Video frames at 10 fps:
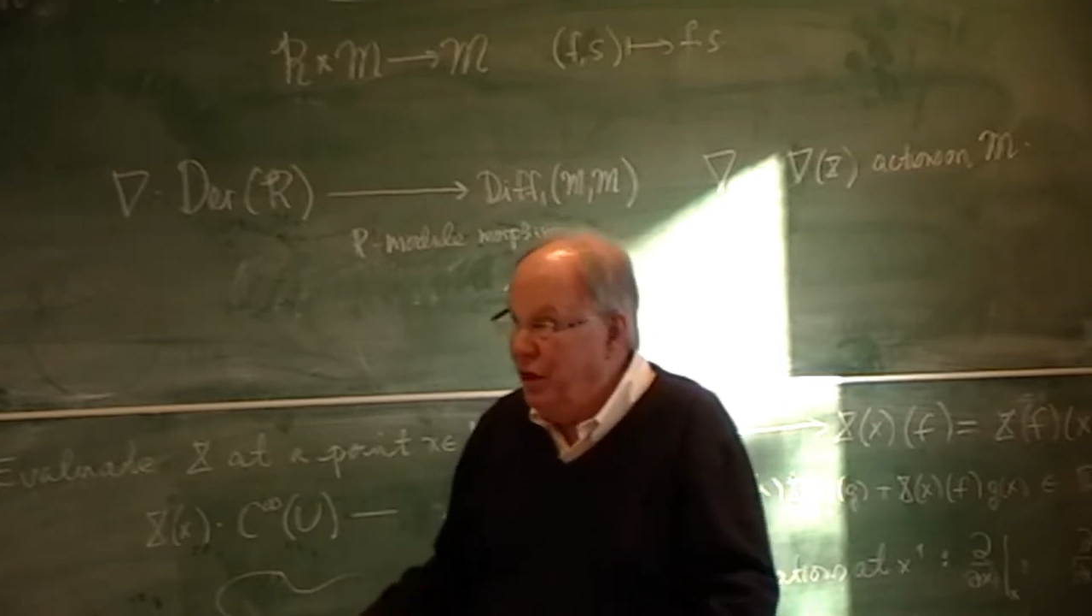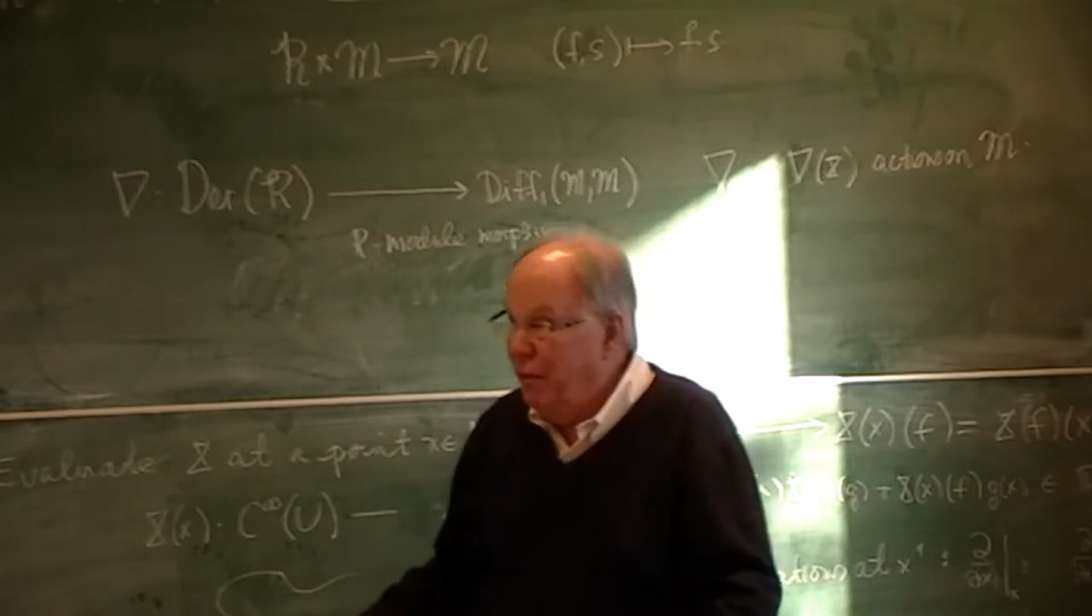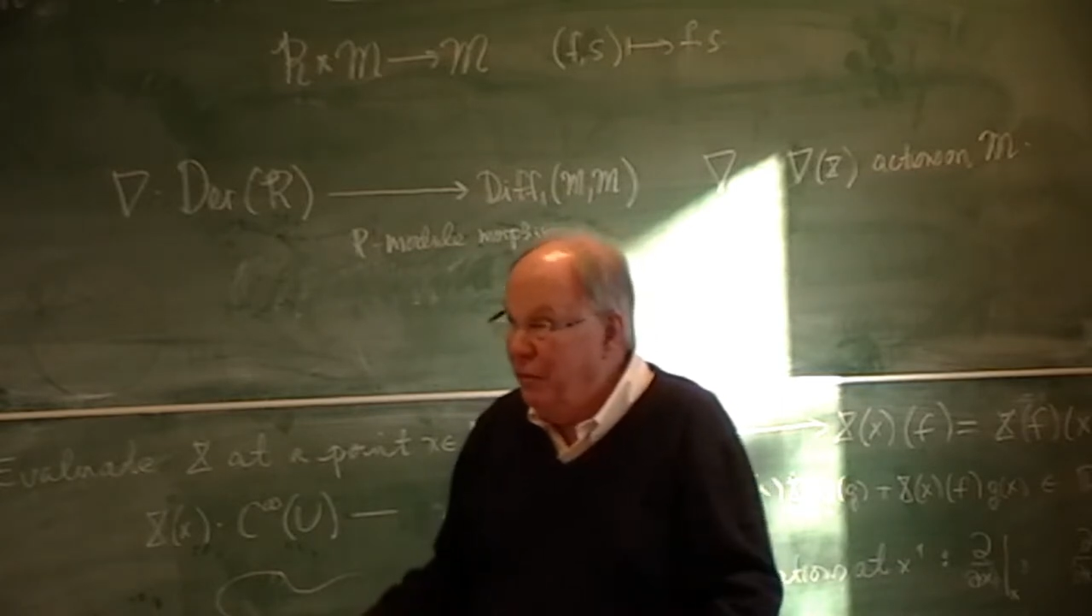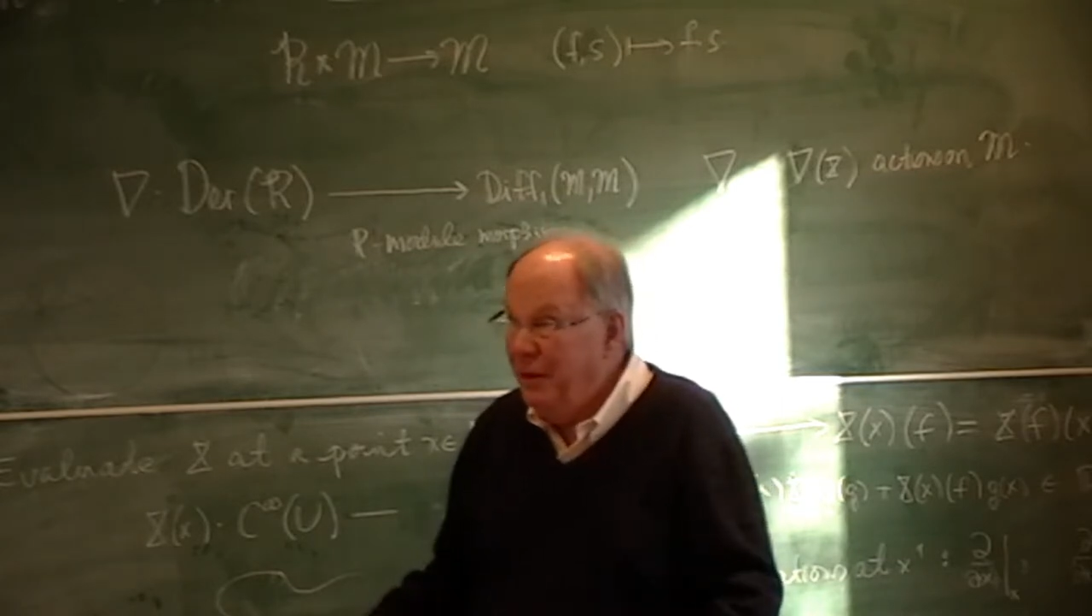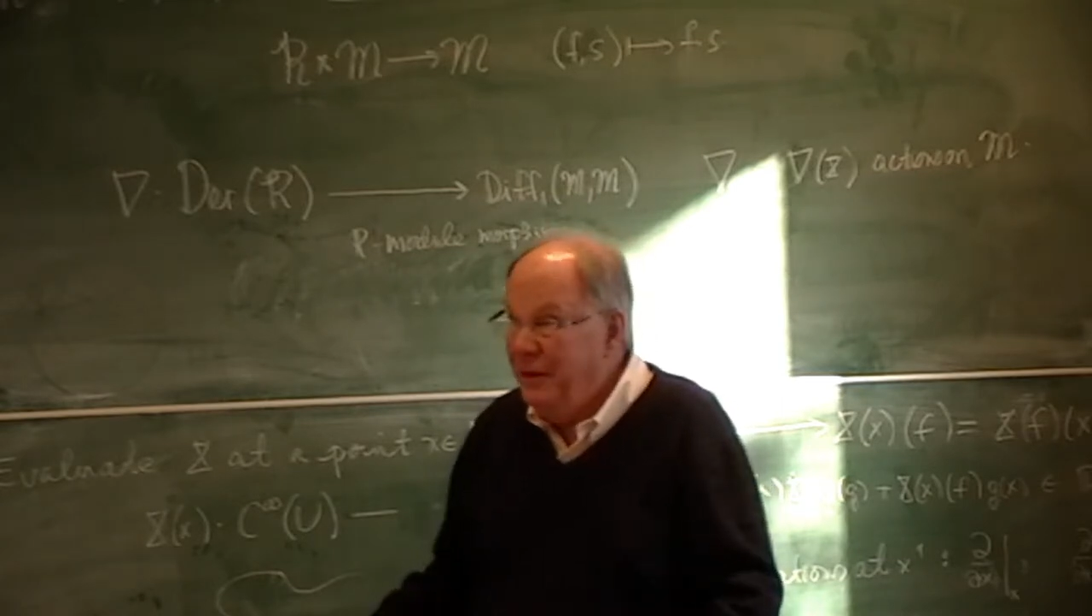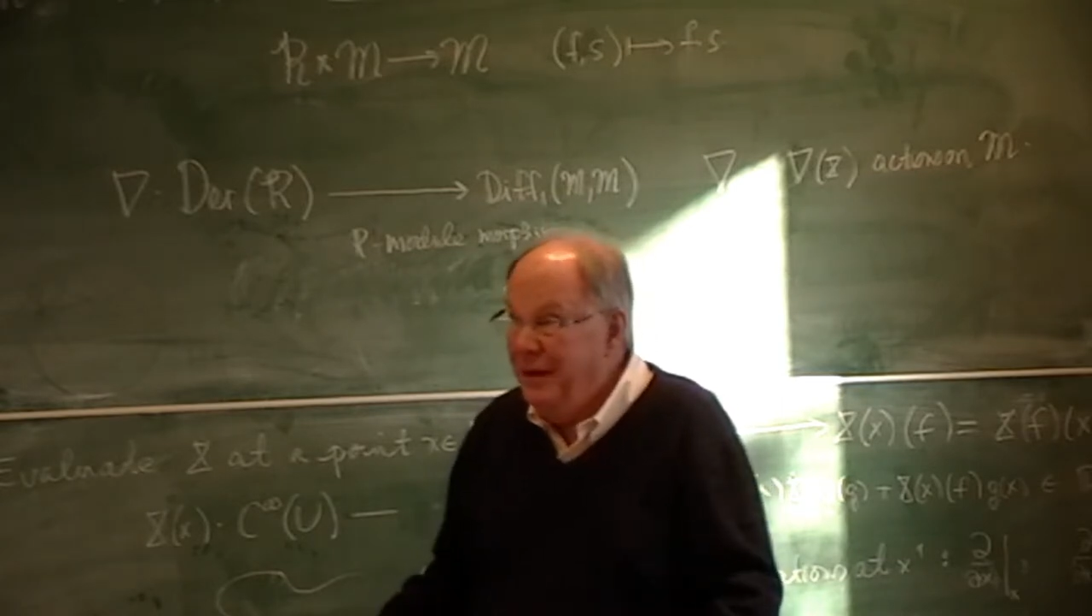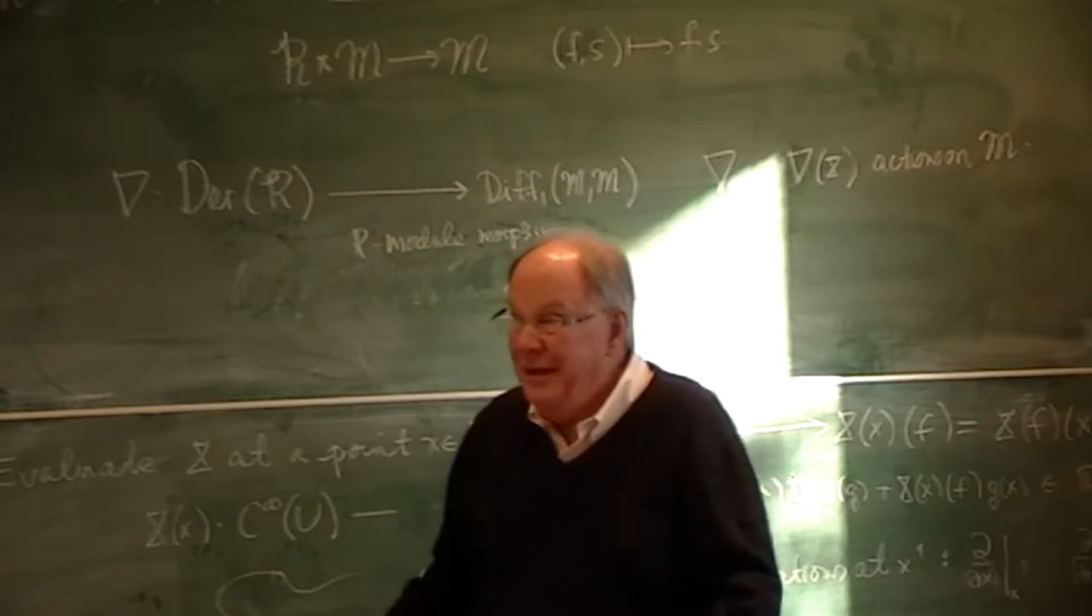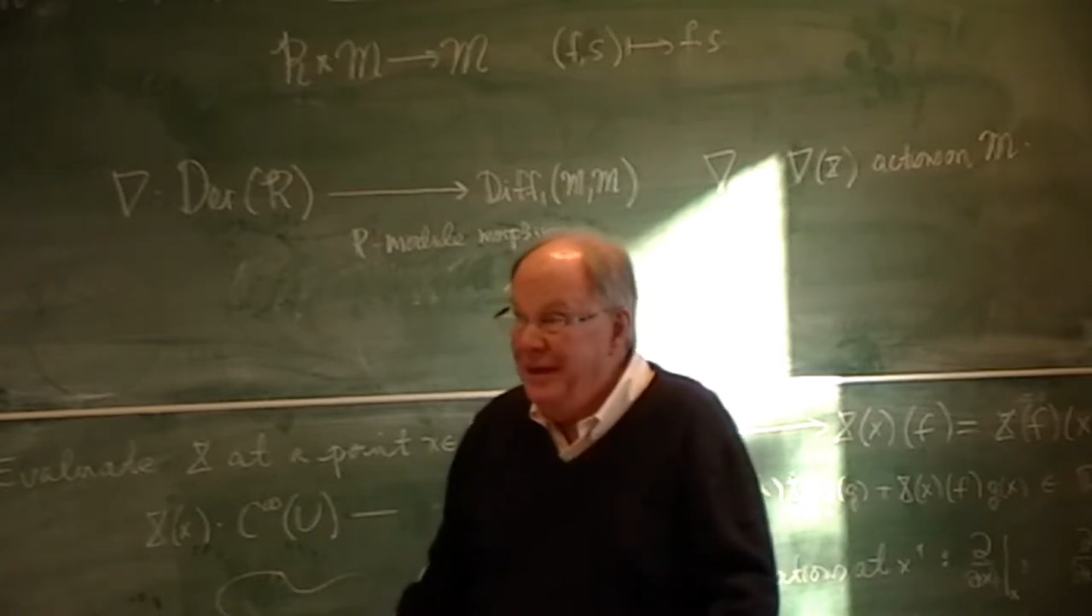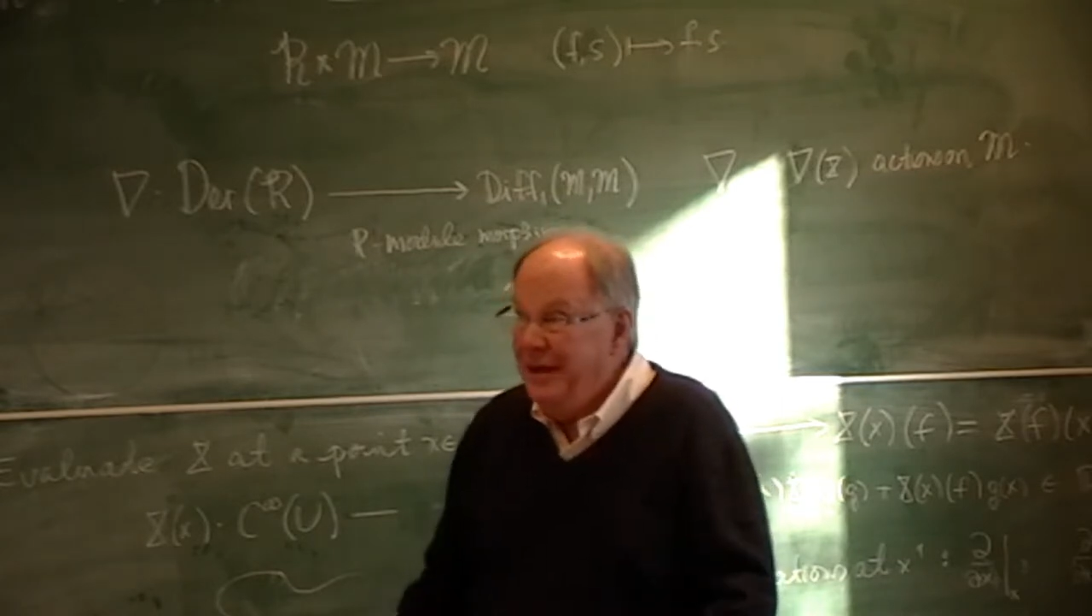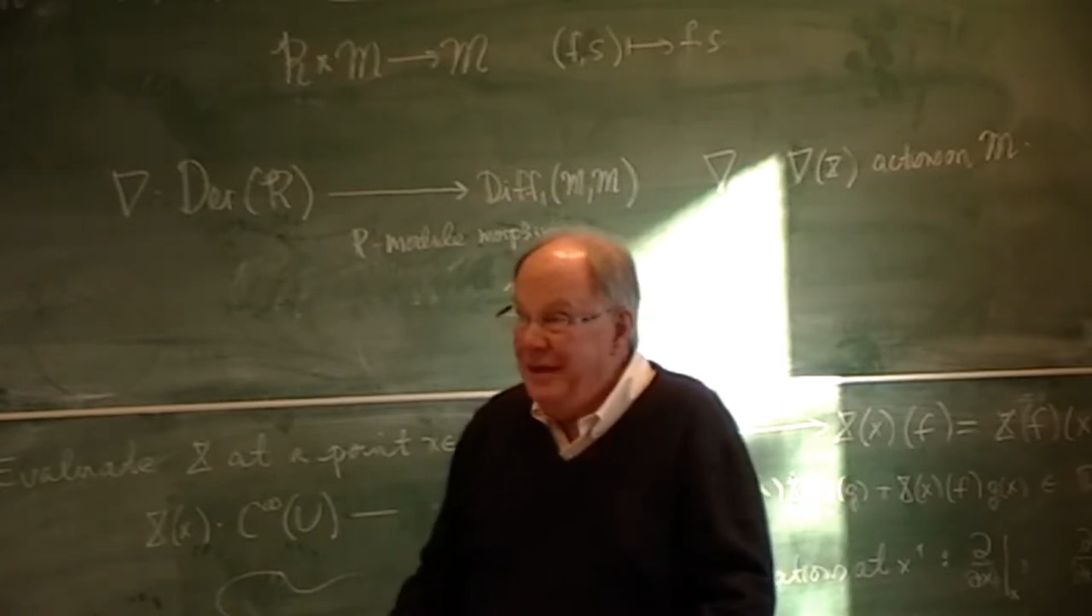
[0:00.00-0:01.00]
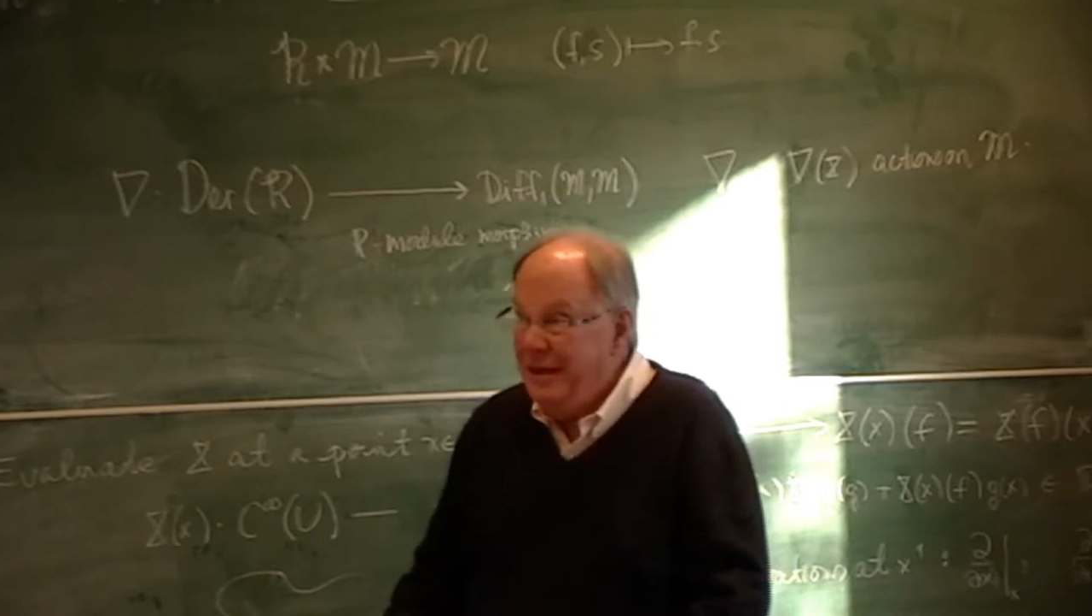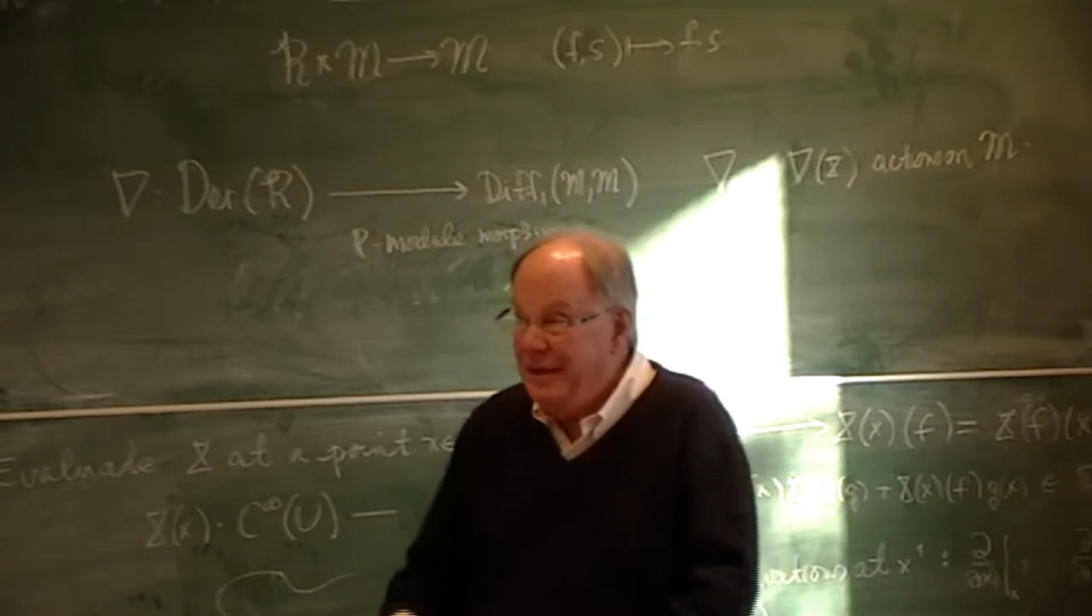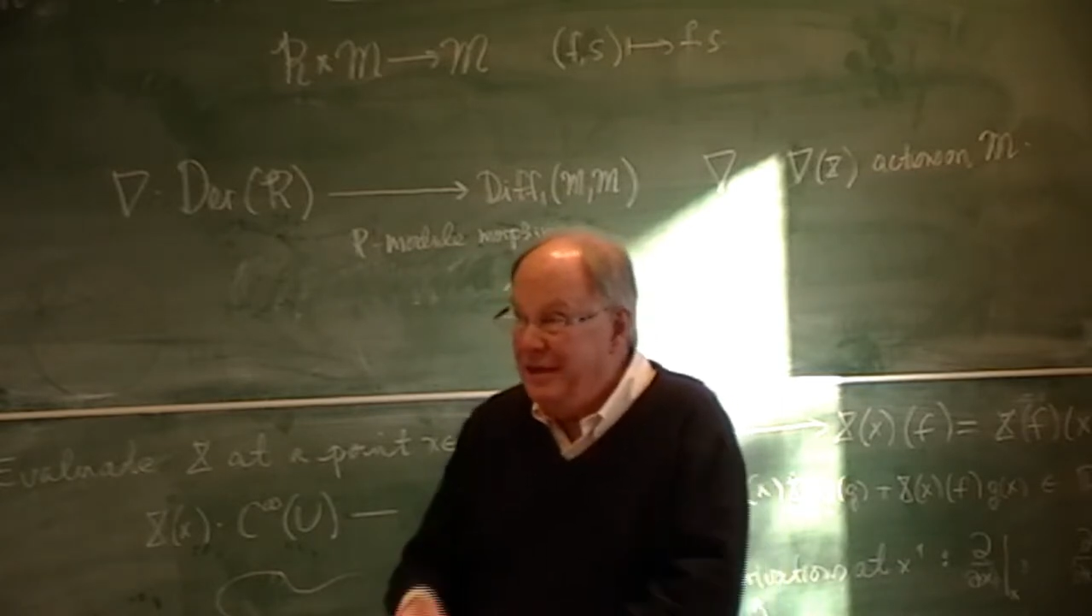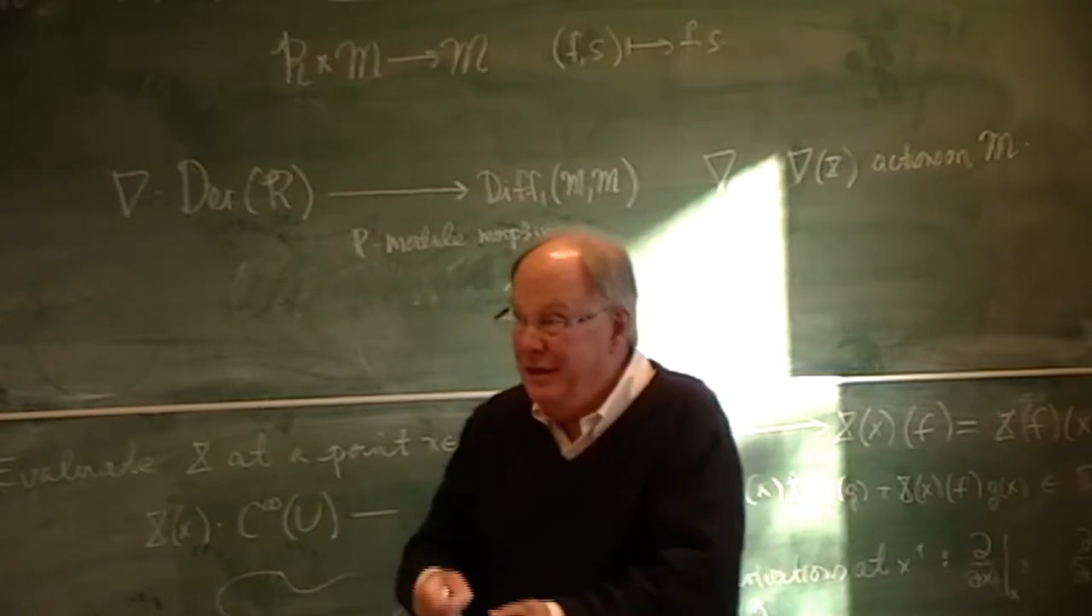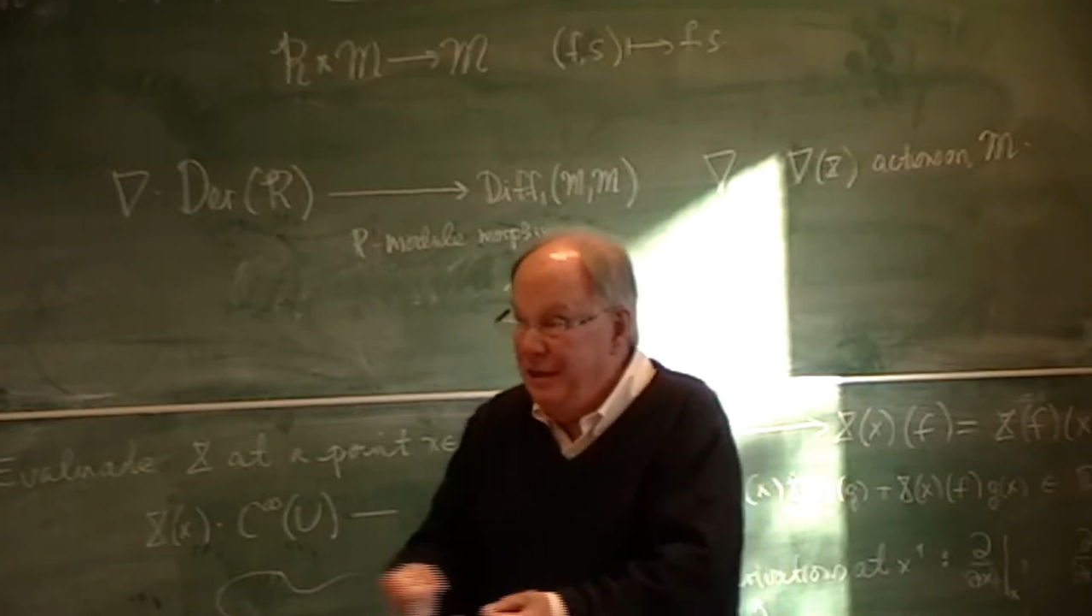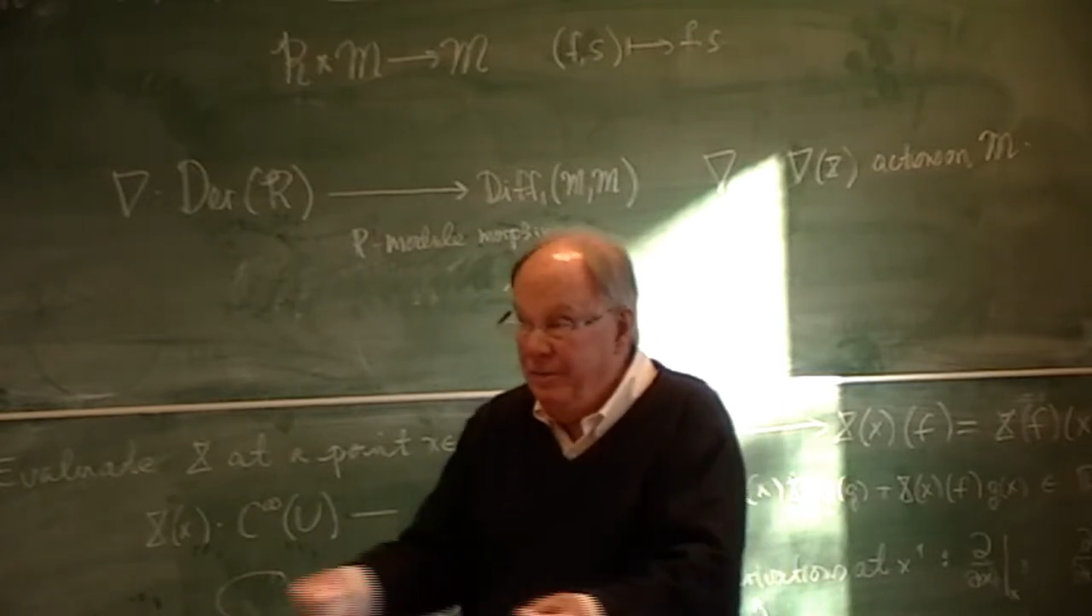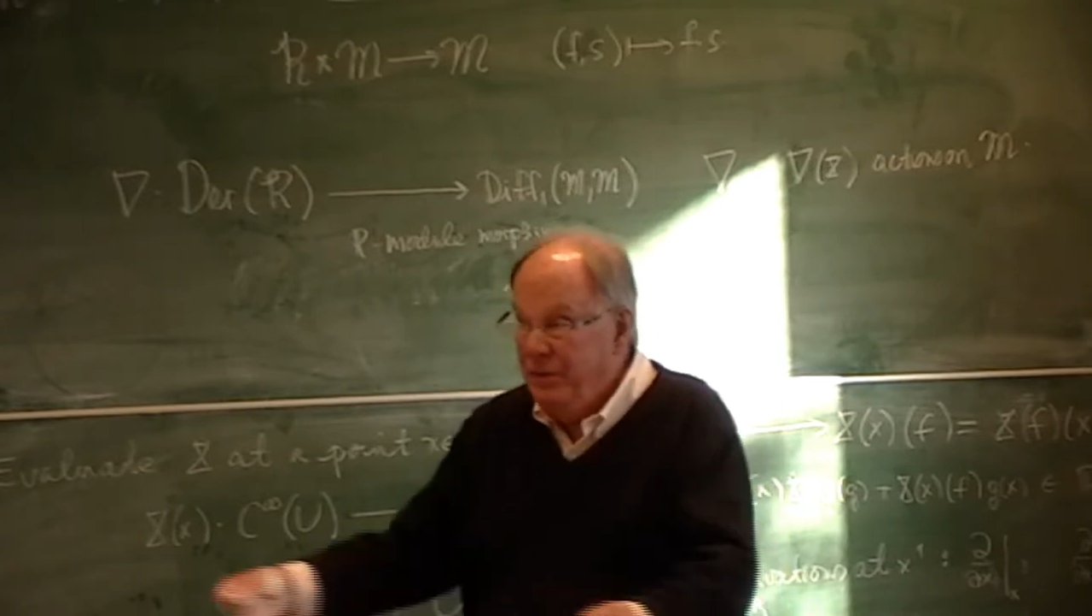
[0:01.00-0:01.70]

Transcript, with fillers: operator is